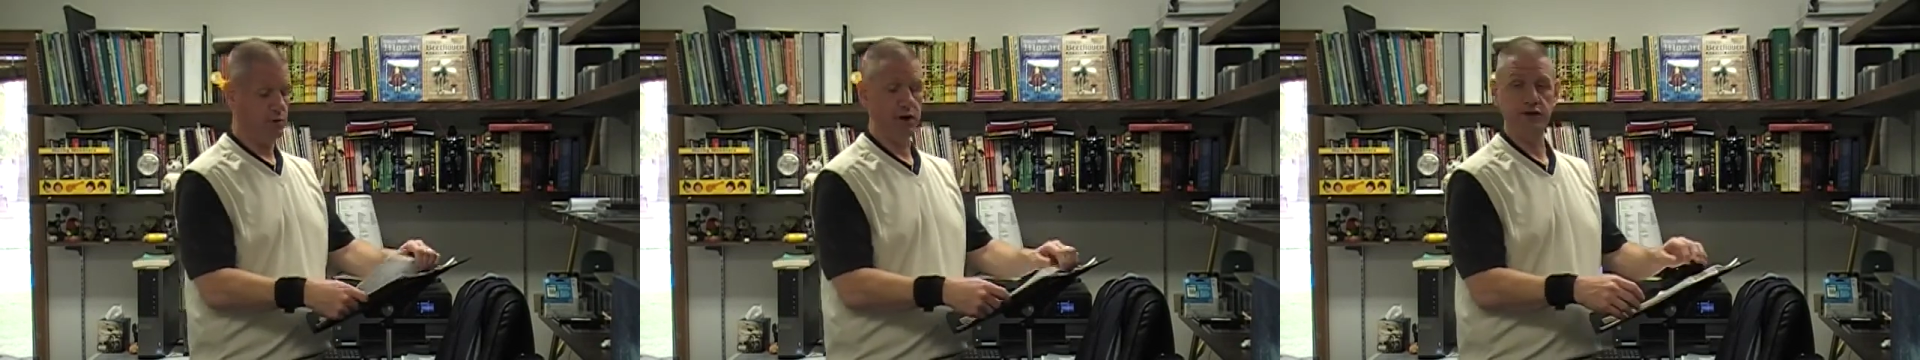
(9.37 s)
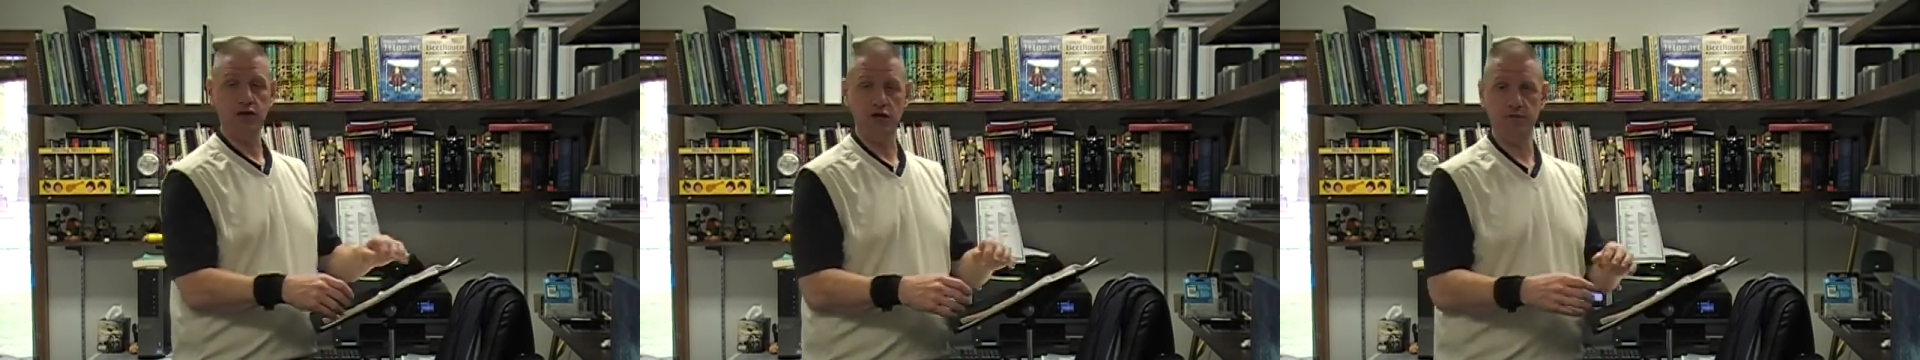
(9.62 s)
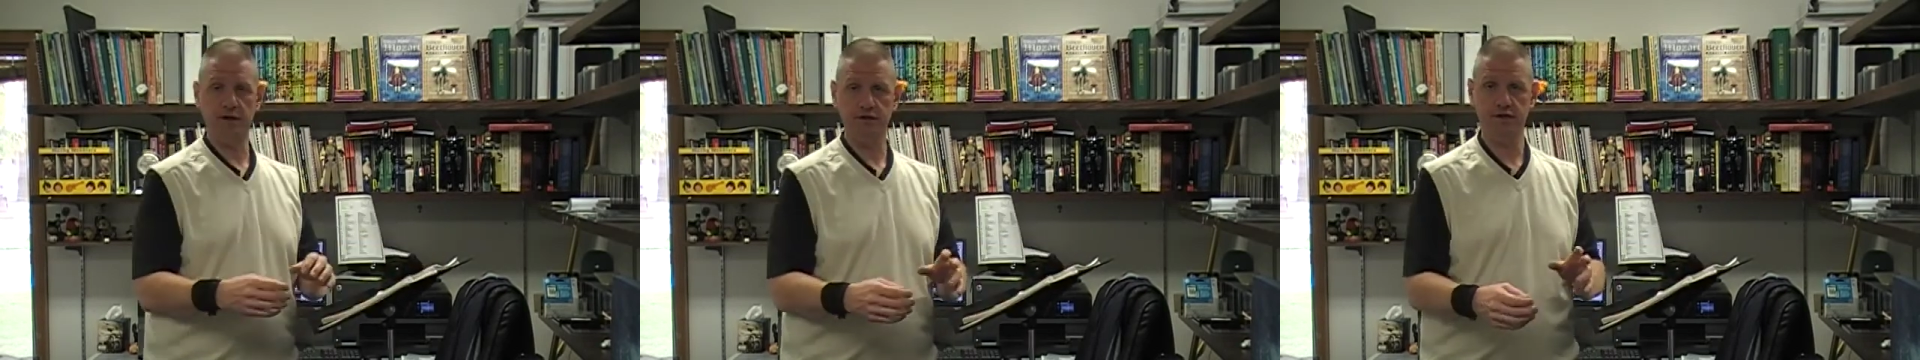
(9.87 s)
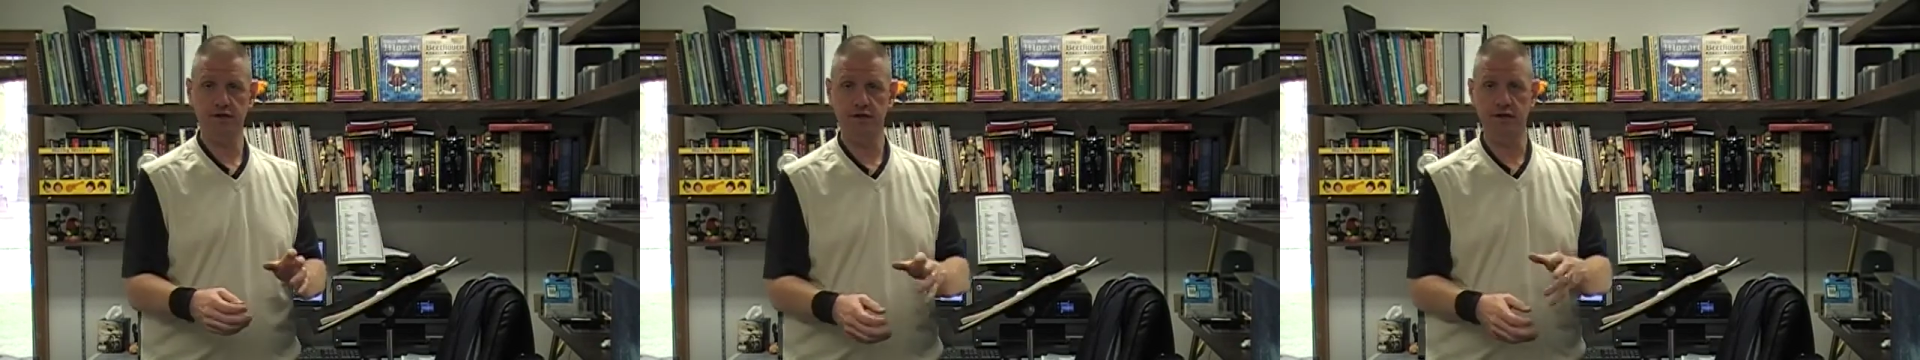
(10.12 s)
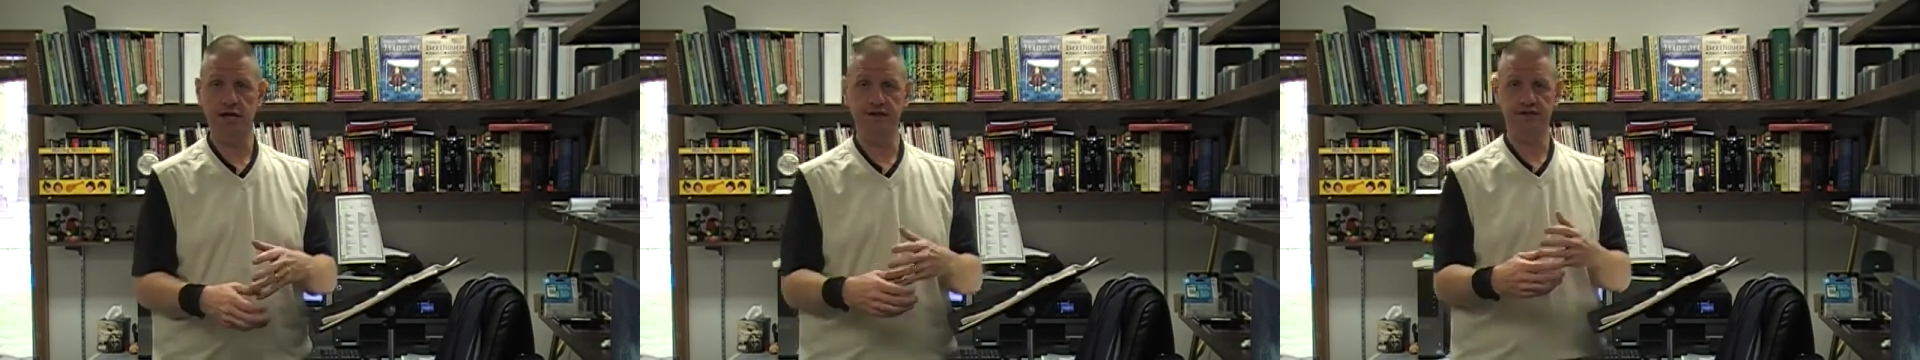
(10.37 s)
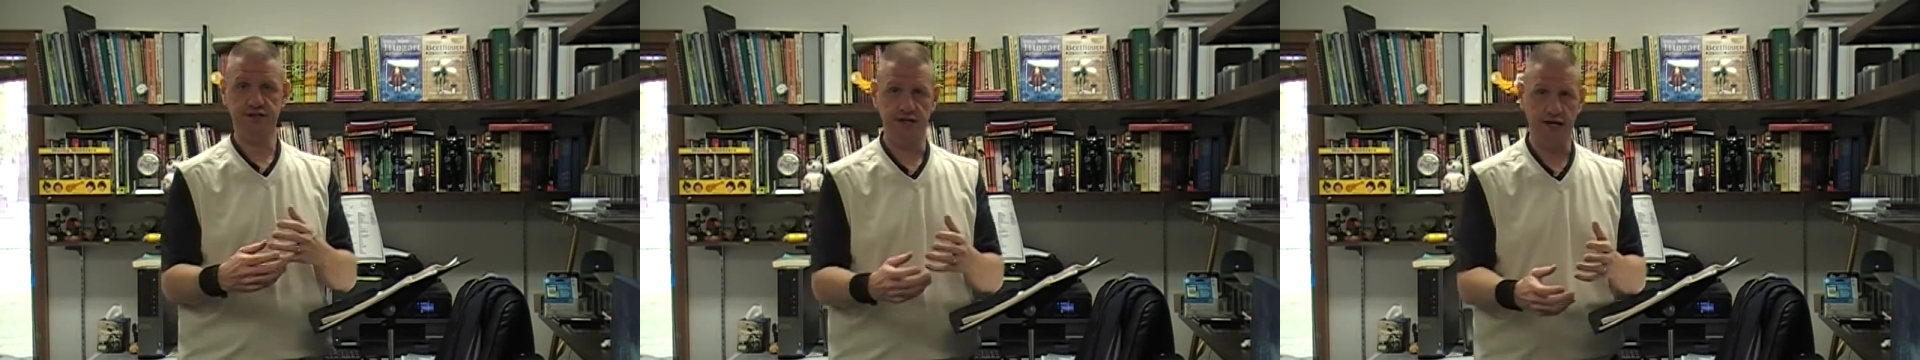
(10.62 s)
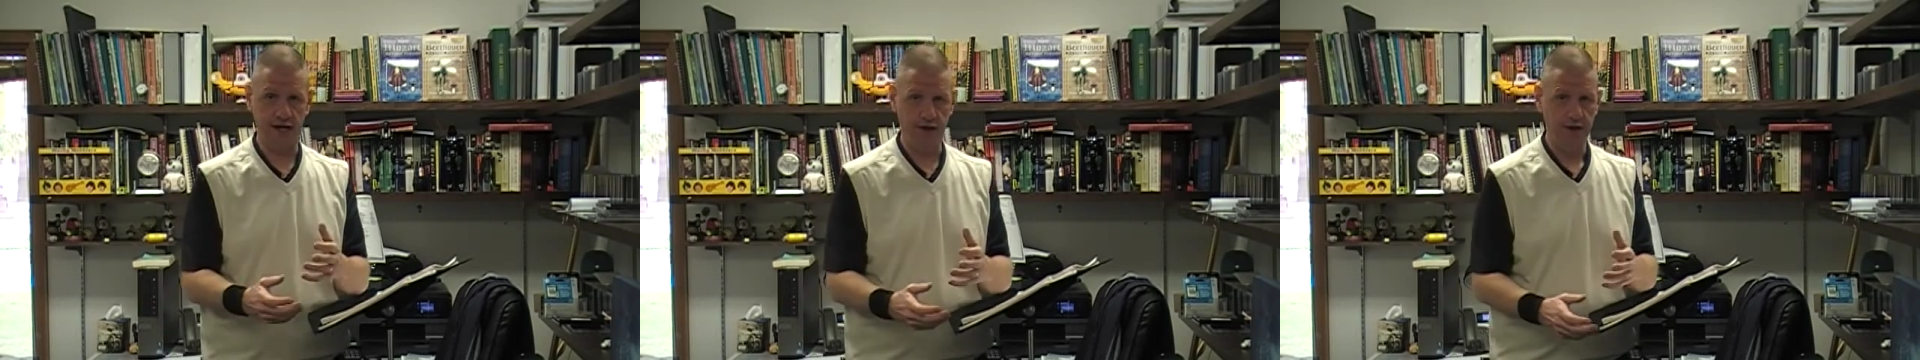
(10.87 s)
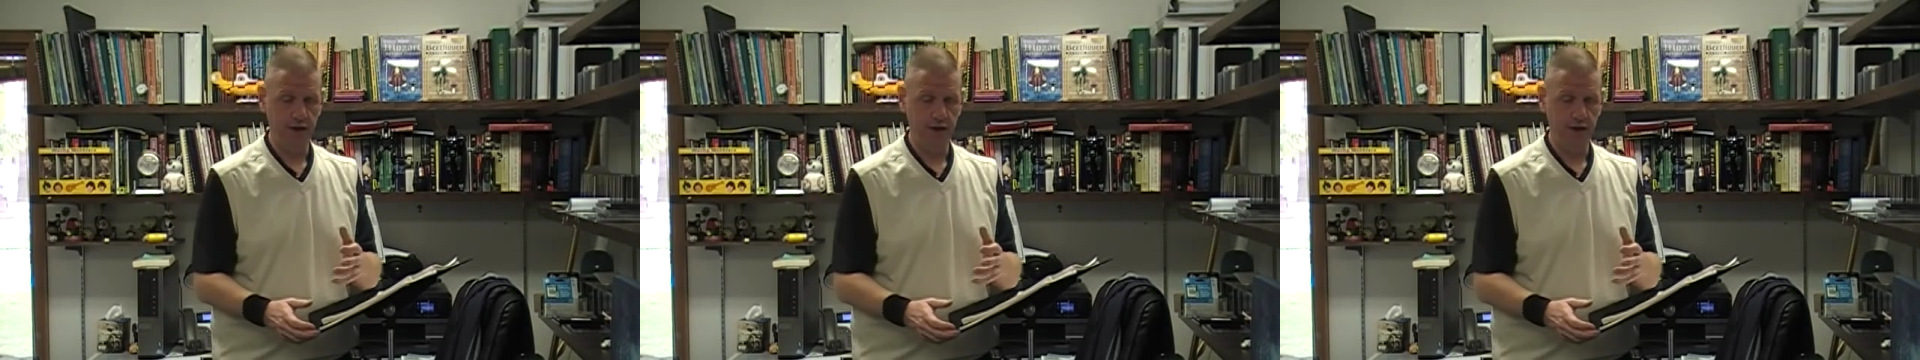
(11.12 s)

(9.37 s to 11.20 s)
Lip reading: but I talked about a lot of this today.